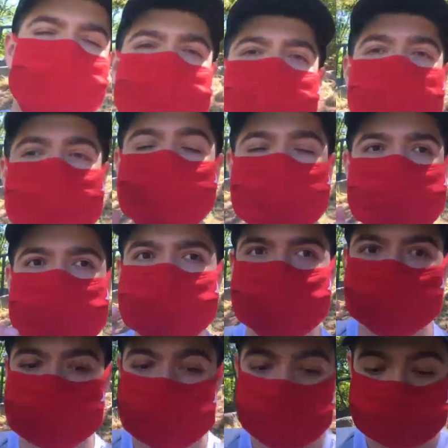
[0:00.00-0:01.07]
whose wish would
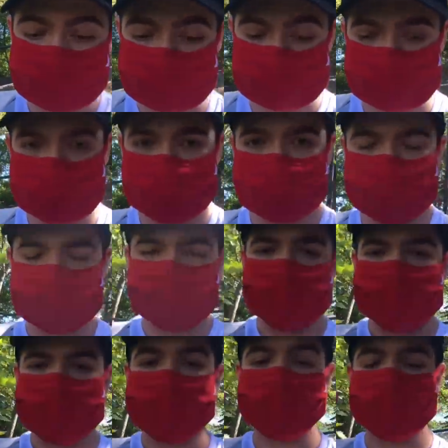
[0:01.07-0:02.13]
come true
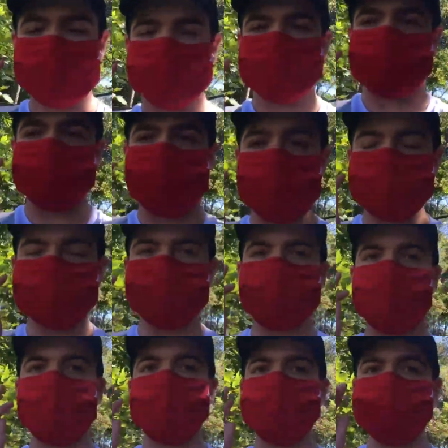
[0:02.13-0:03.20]
about whether
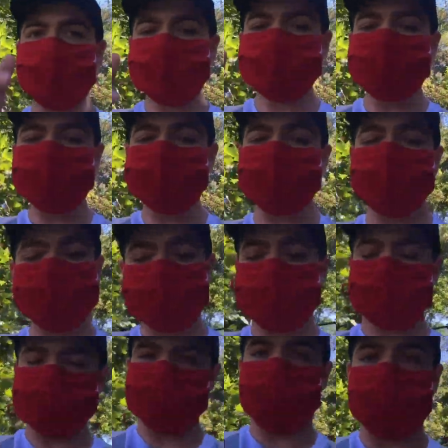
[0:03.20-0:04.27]
on Monday evening
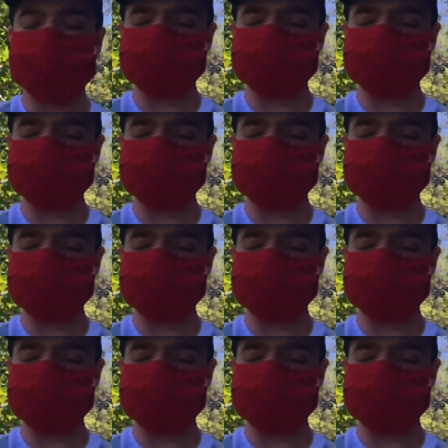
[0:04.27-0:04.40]
or